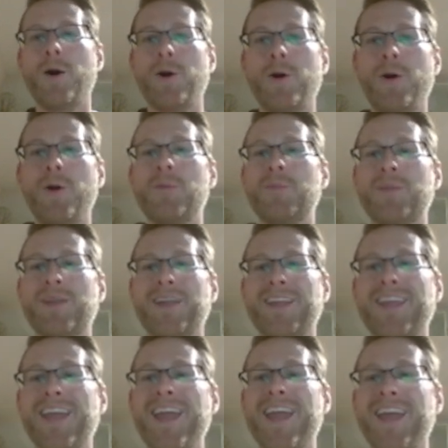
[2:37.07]
Open
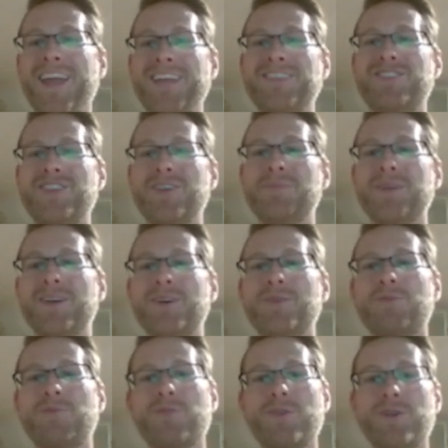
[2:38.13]
in
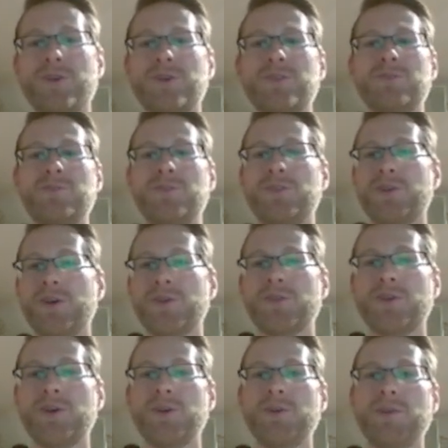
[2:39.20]
Gmail, for those of you who don't
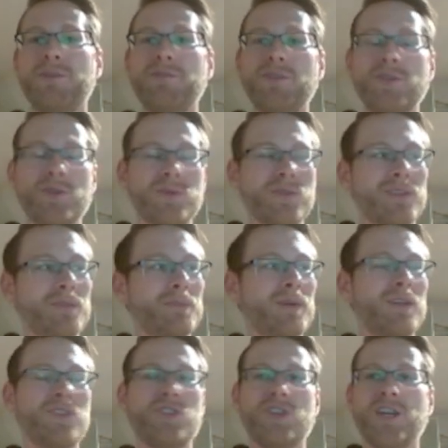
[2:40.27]
know, if you use
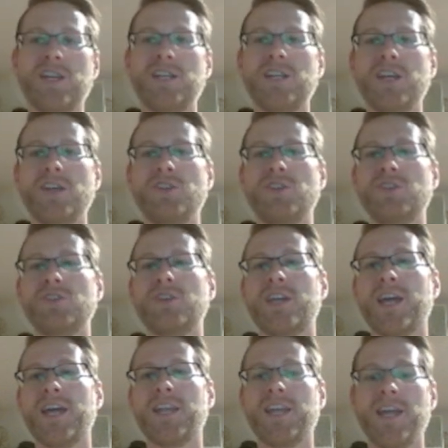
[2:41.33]
demand gen, you
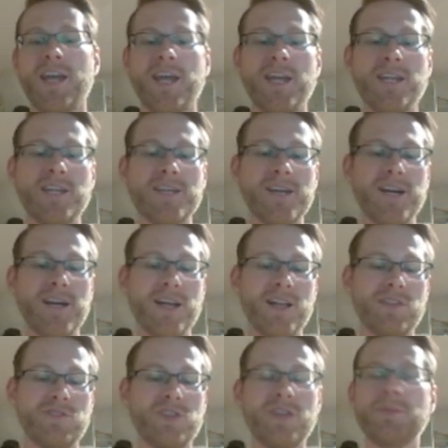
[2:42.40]
get a
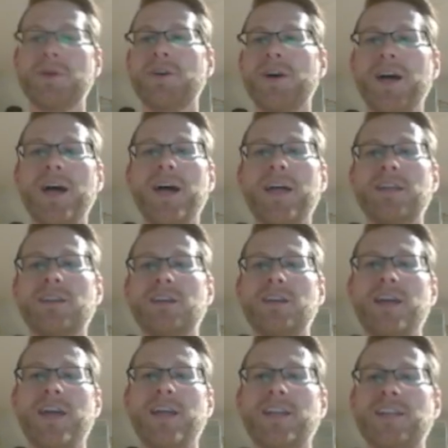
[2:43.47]
Gmail ad,
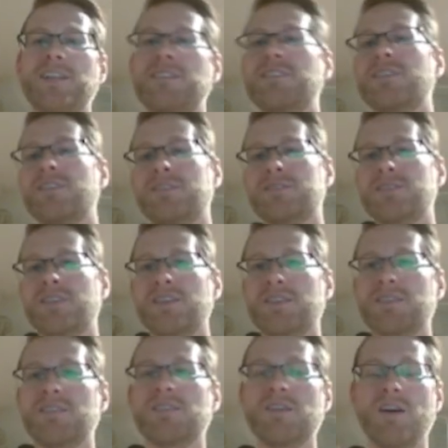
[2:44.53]
and it
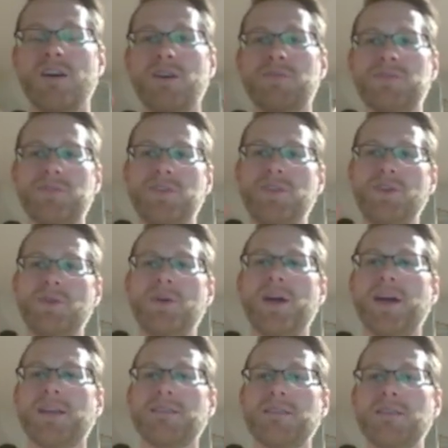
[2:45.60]
consists of two
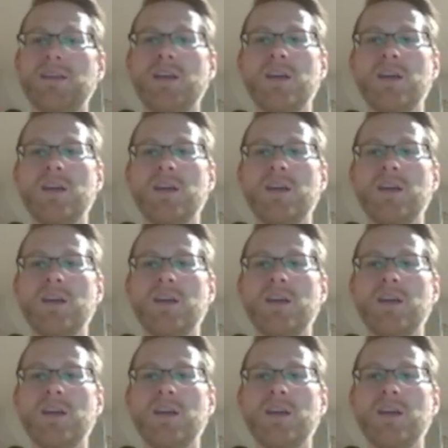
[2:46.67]
ads.